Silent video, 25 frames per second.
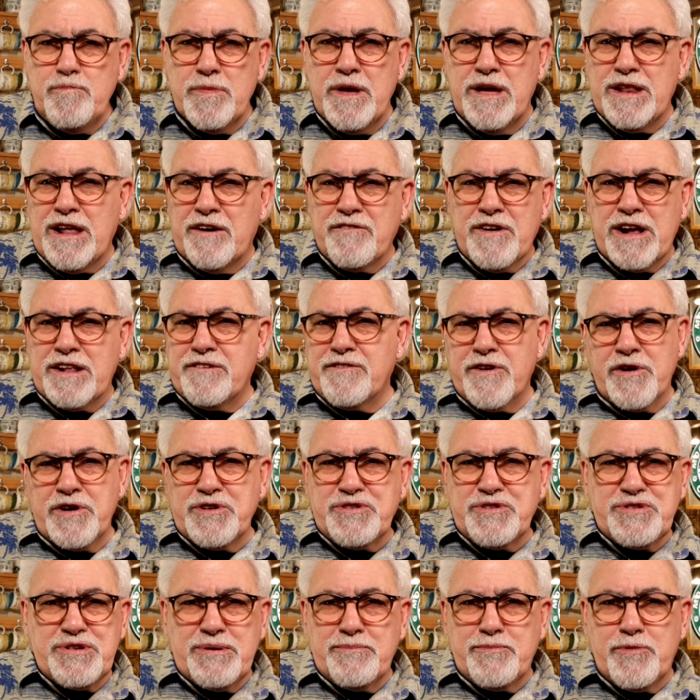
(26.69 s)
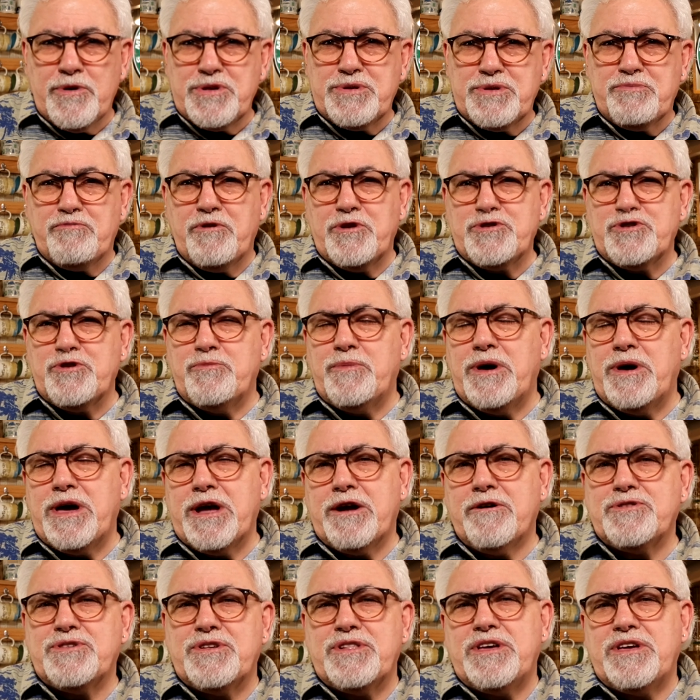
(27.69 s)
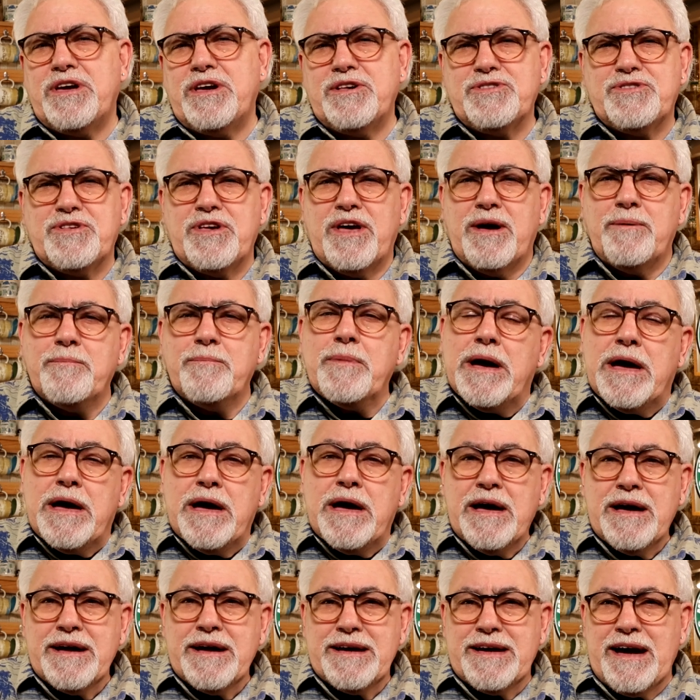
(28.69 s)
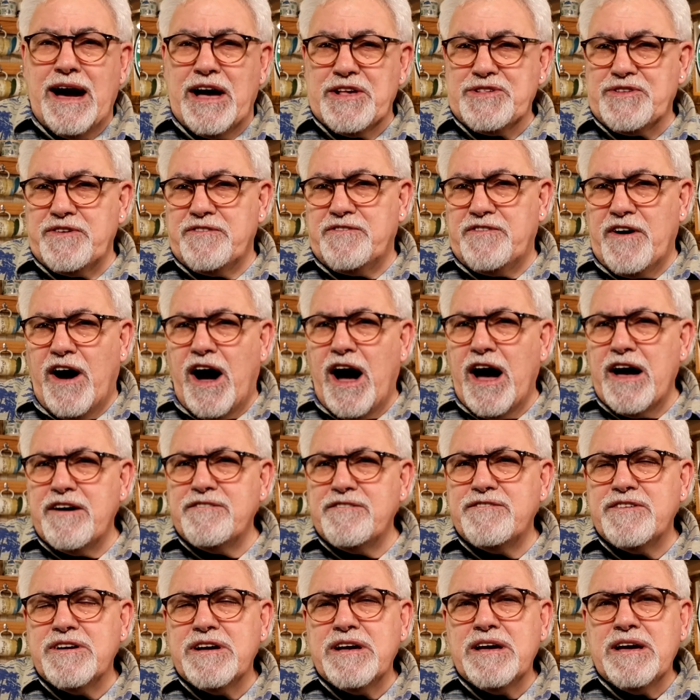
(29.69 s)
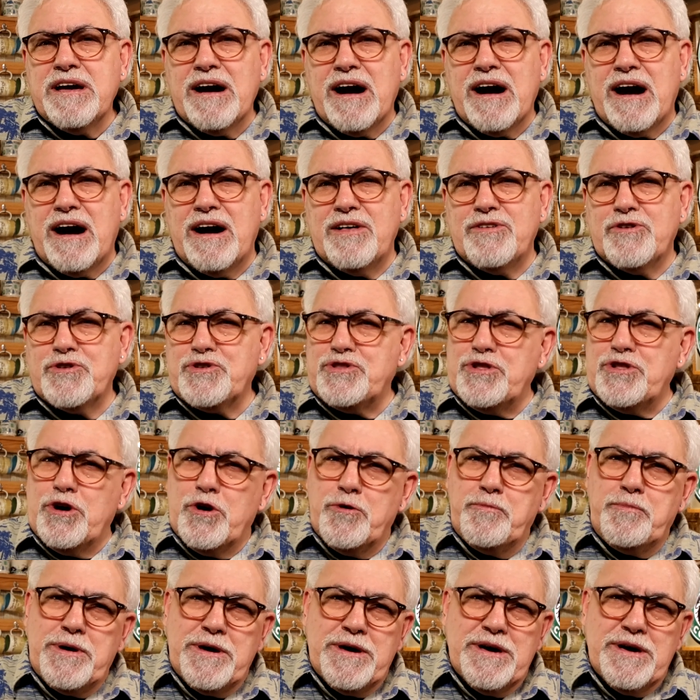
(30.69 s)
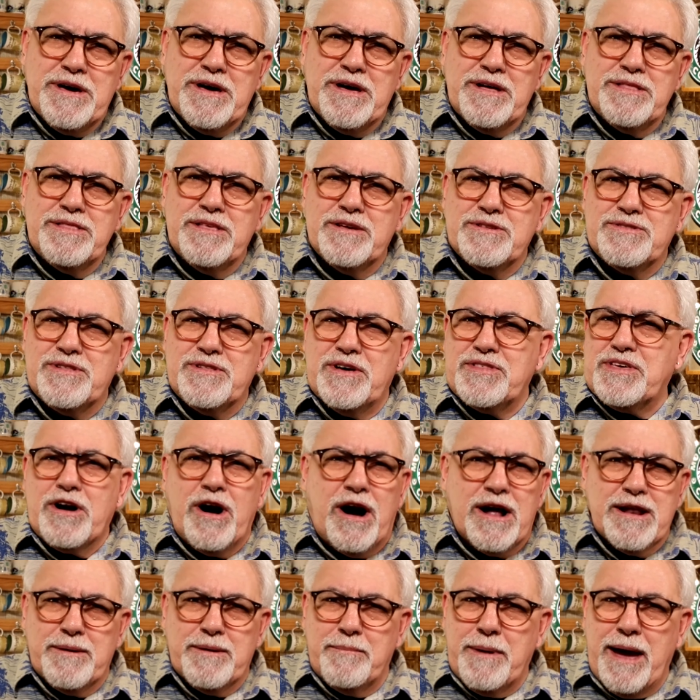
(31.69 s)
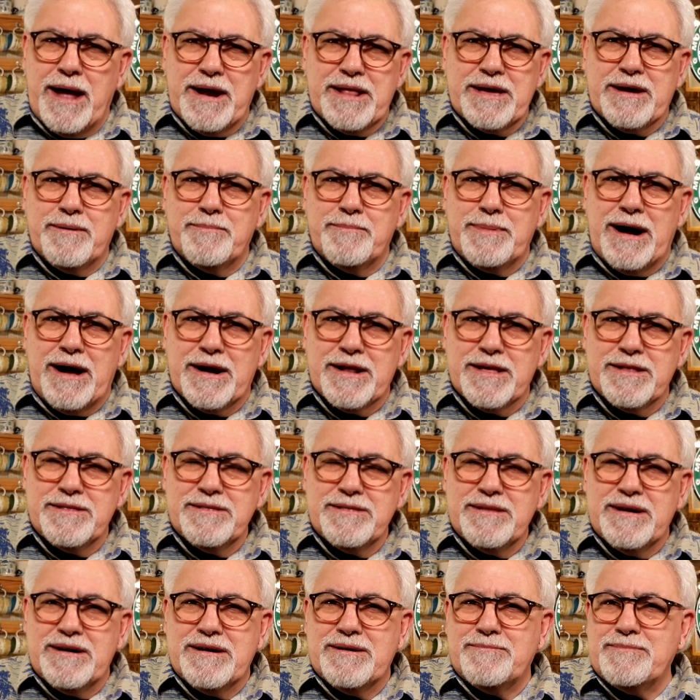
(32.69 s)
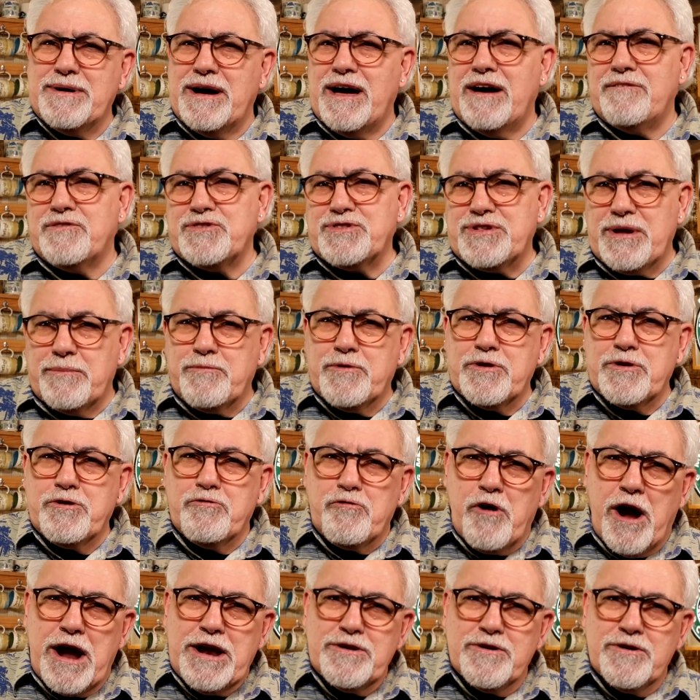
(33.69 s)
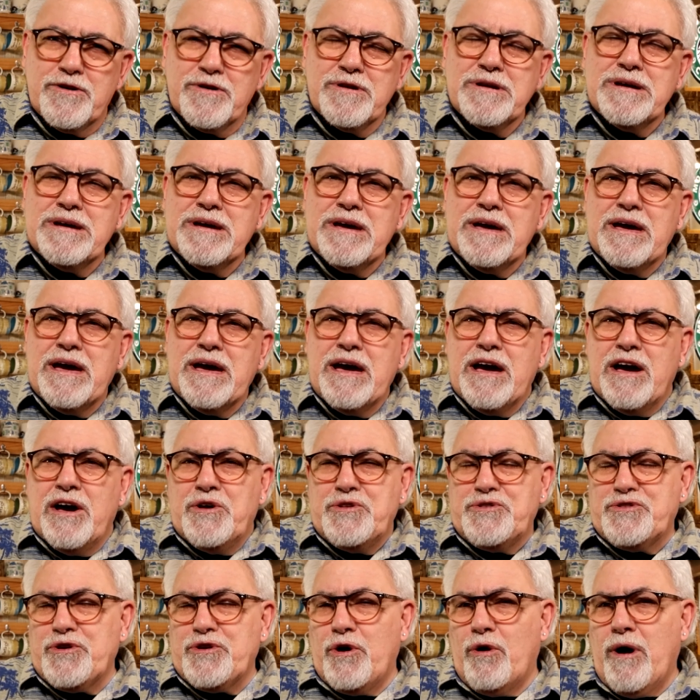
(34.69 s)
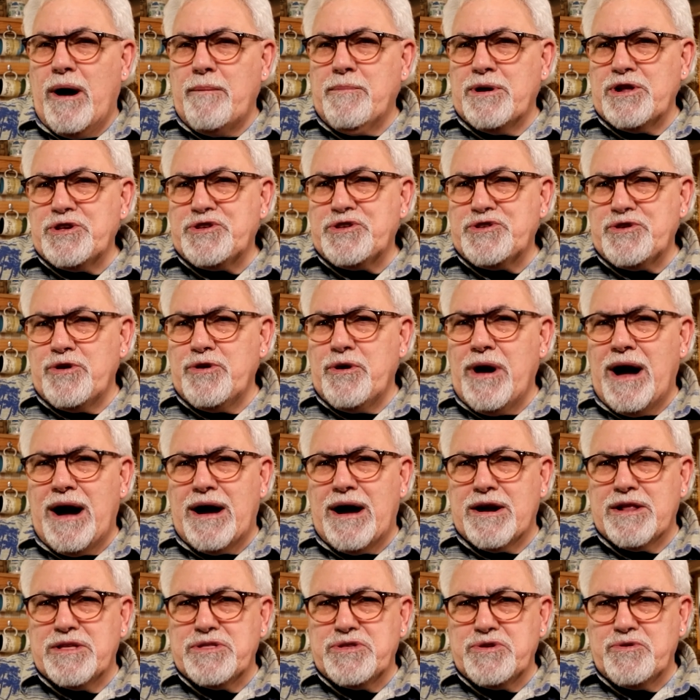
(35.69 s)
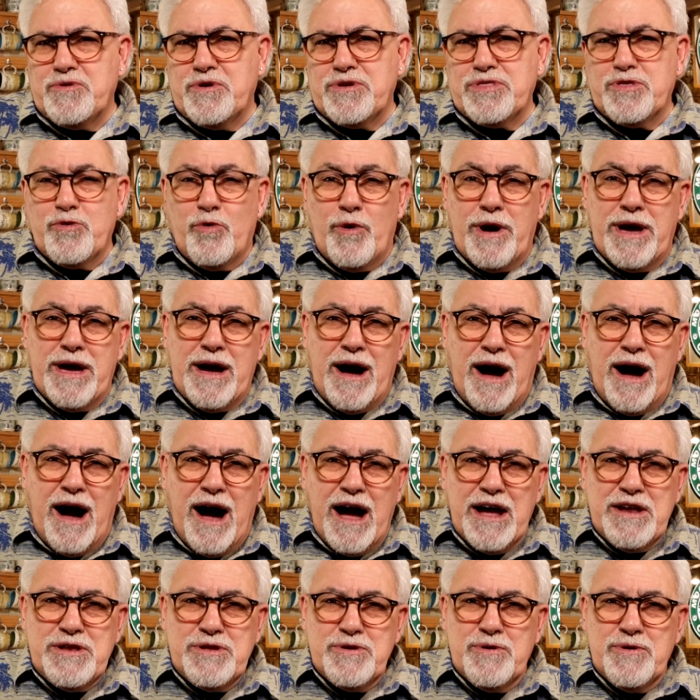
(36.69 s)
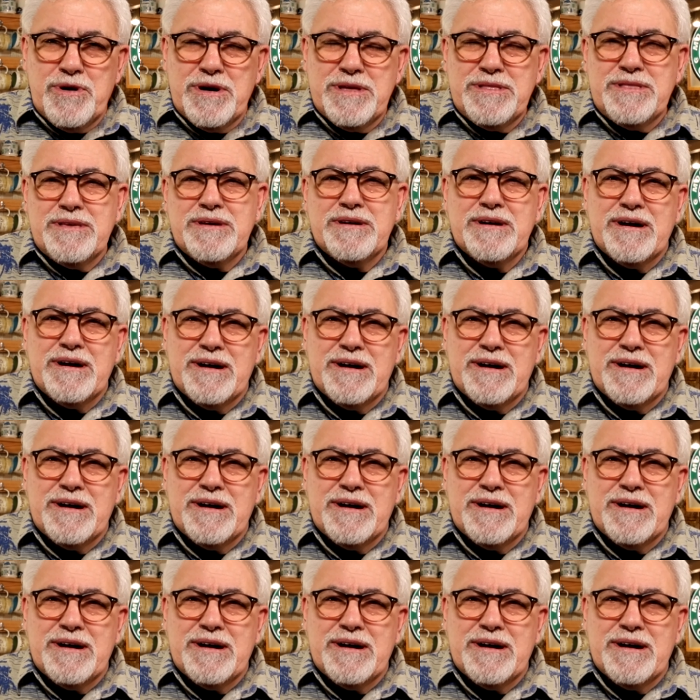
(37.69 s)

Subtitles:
And I've got a very simple espresso maker. It's an ECM Casa 5. There's no PID, there's nothing automatic about it. I have a separate grinder. So I'm going to show you how to do it the way I do it.